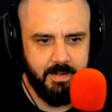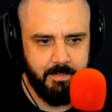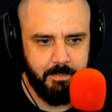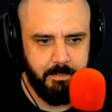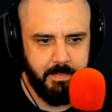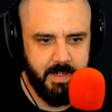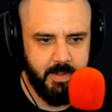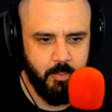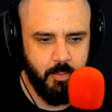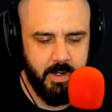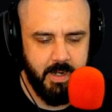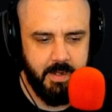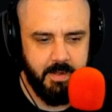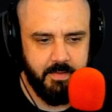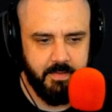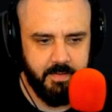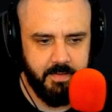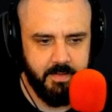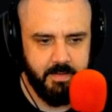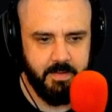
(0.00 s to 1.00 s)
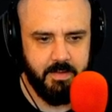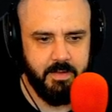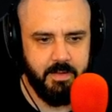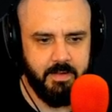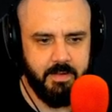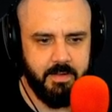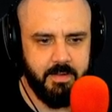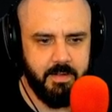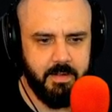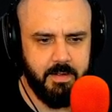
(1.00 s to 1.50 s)
midways.
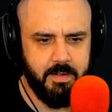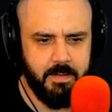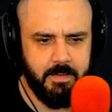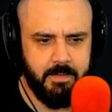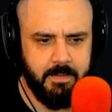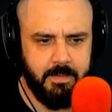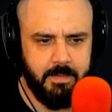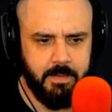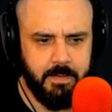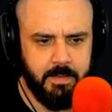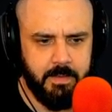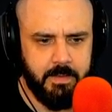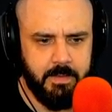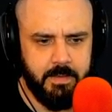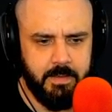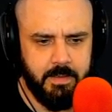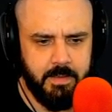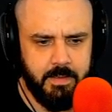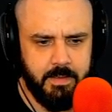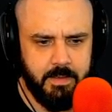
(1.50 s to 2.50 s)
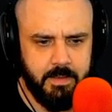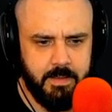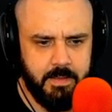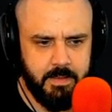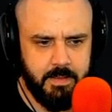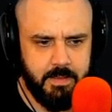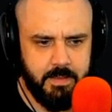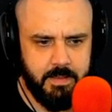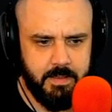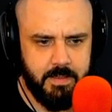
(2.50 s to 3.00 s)
Yeah, jacking off,
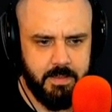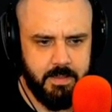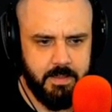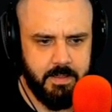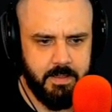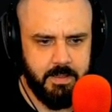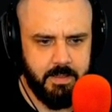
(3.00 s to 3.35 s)
I imagine.